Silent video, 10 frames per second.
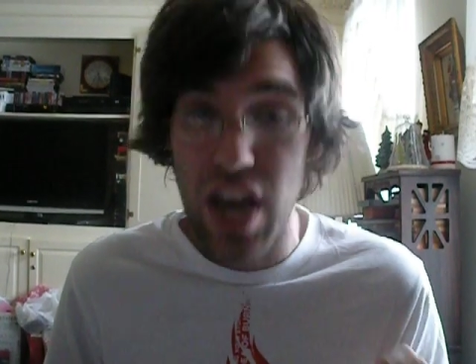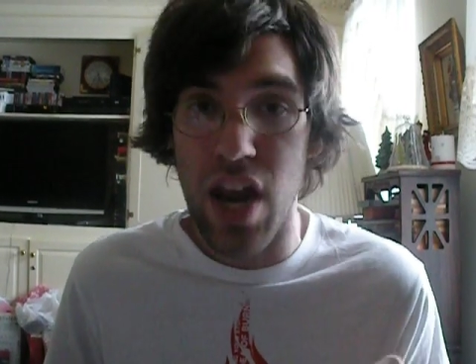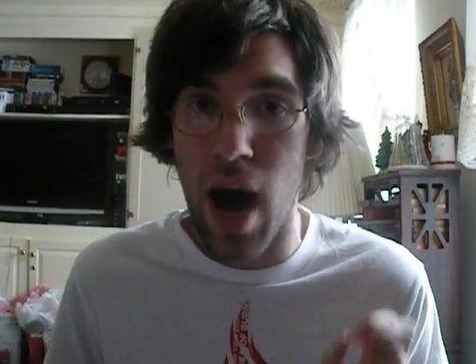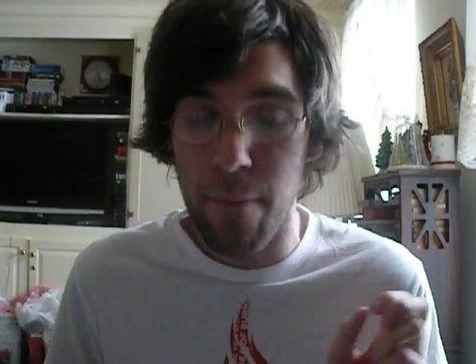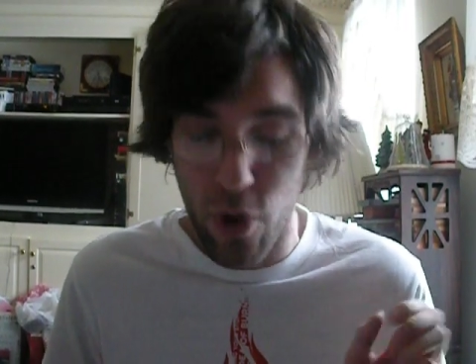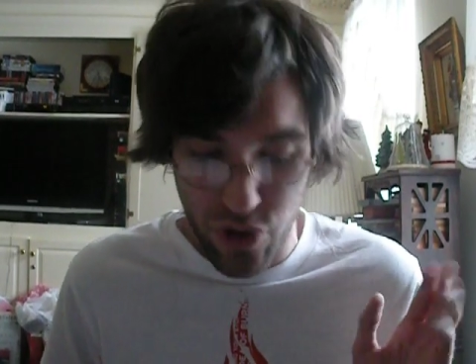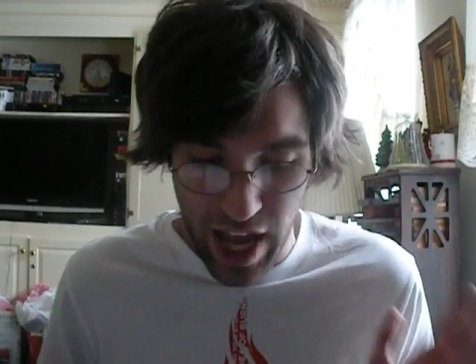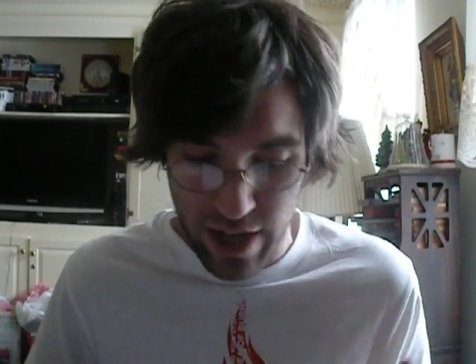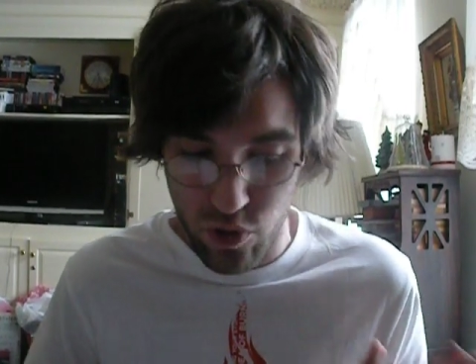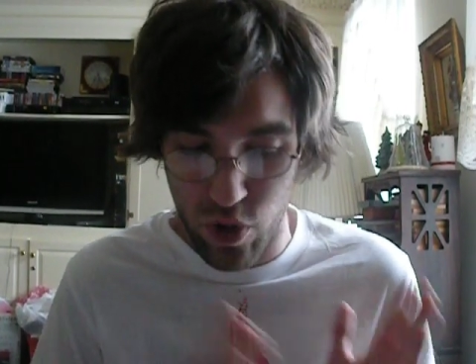not both
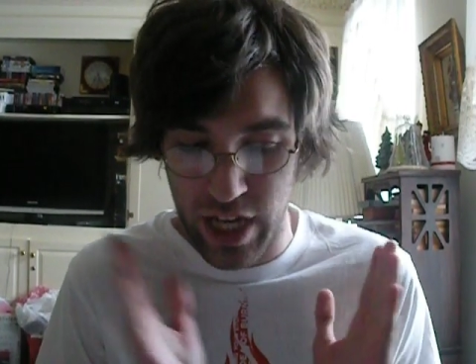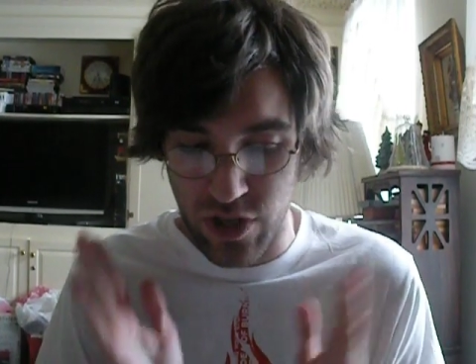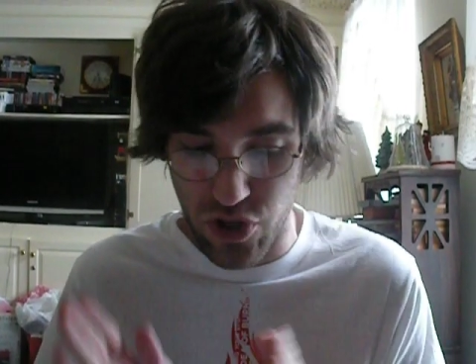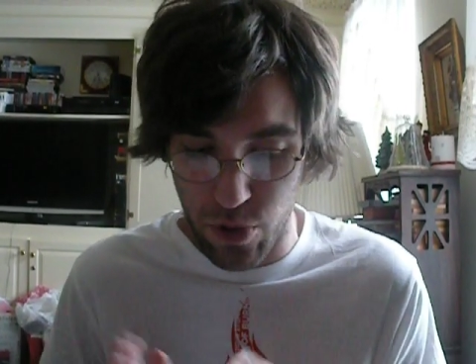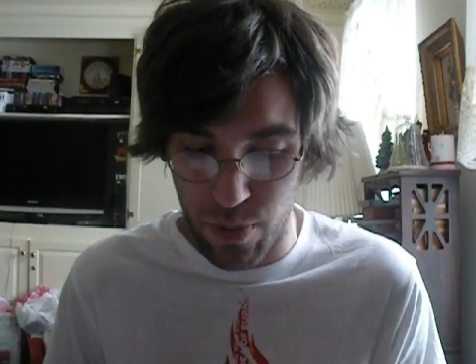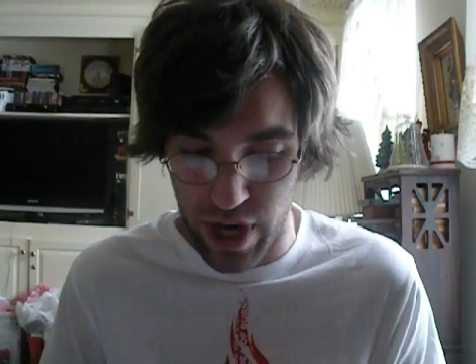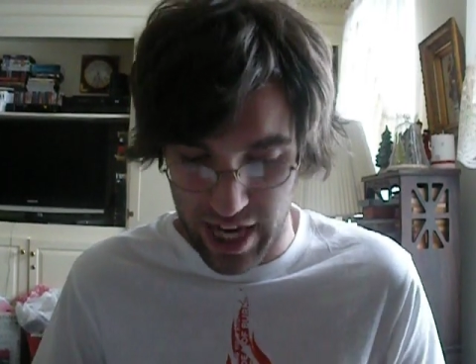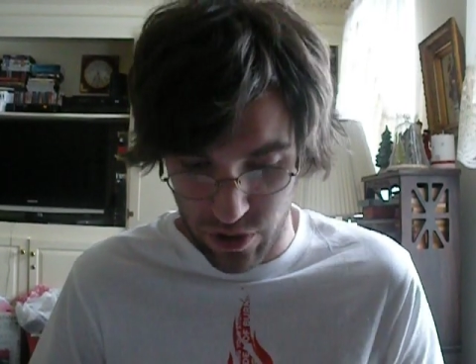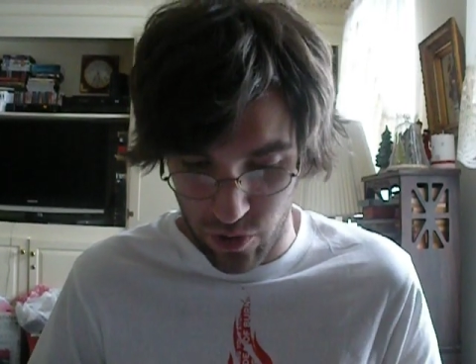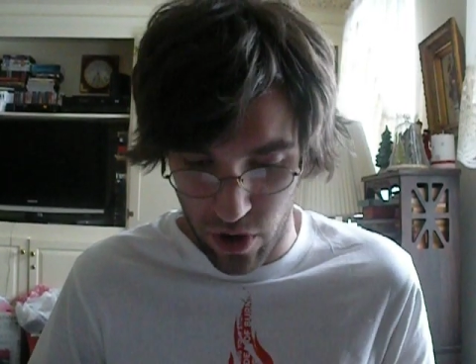natural and
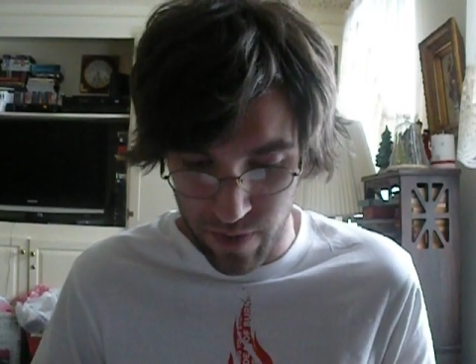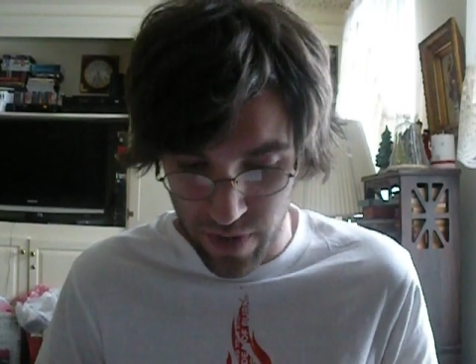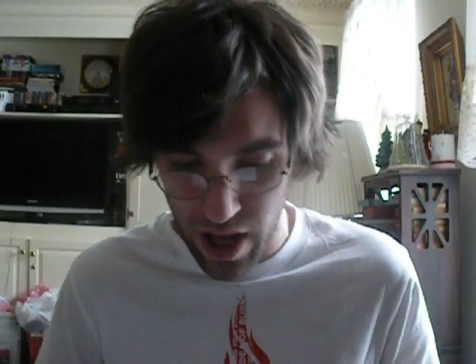supernatural.